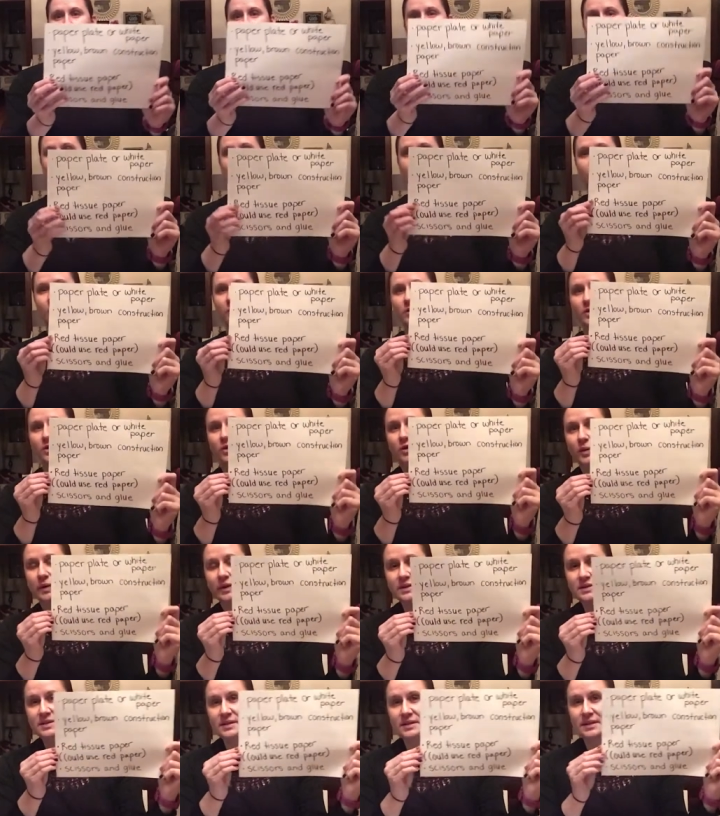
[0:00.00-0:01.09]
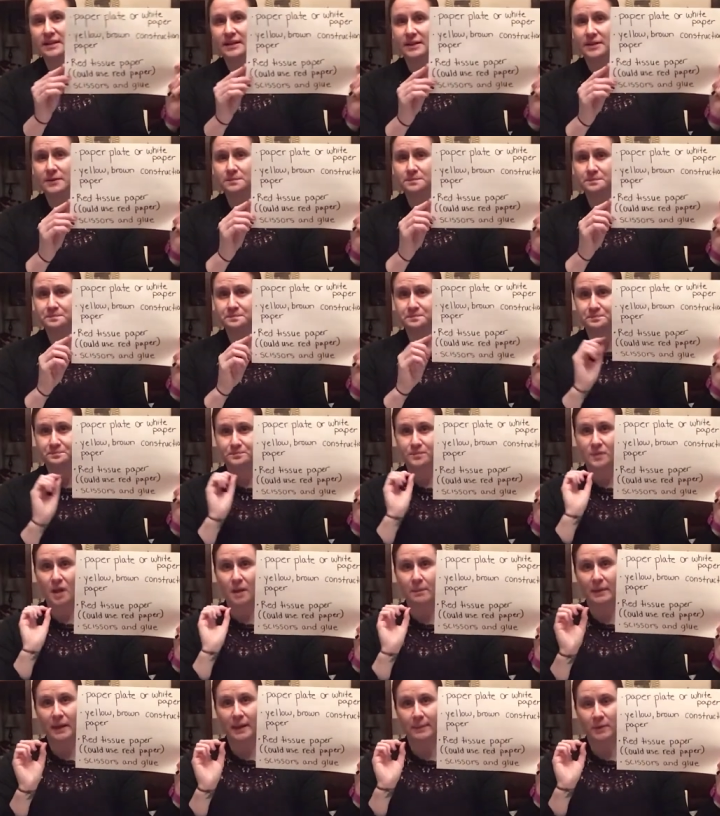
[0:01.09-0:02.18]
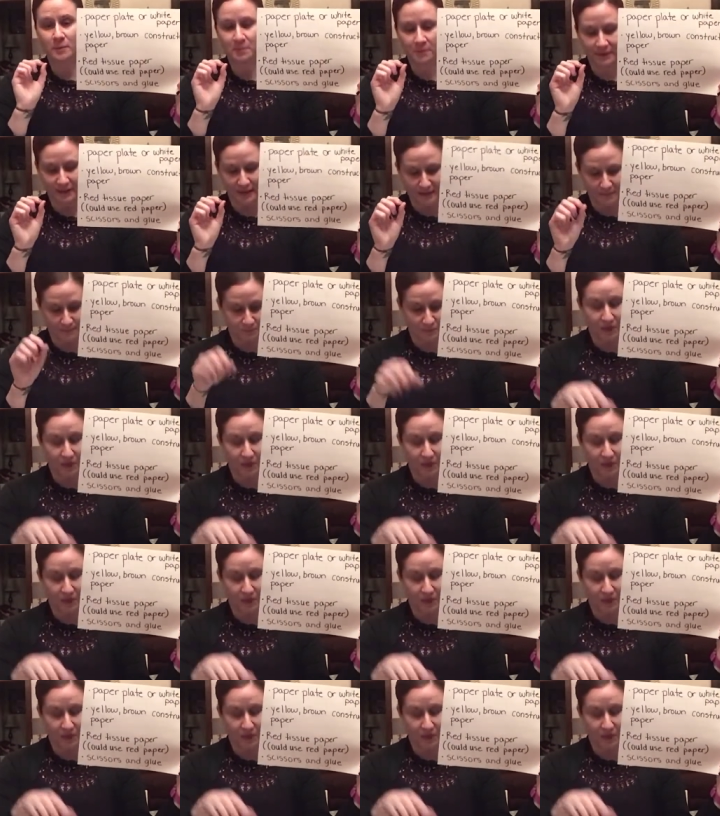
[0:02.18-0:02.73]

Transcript: So you're going to need a paper plate.